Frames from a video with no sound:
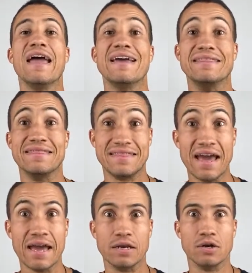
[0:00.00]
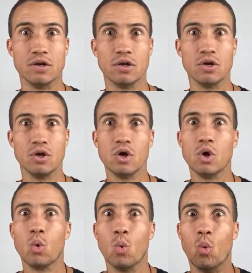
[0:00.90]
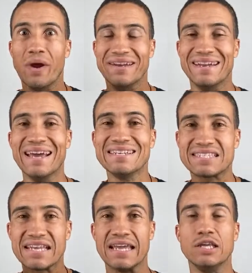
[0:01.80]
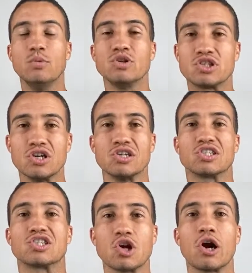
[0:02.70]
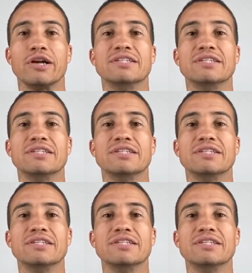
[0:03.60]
And then when they said he was going to start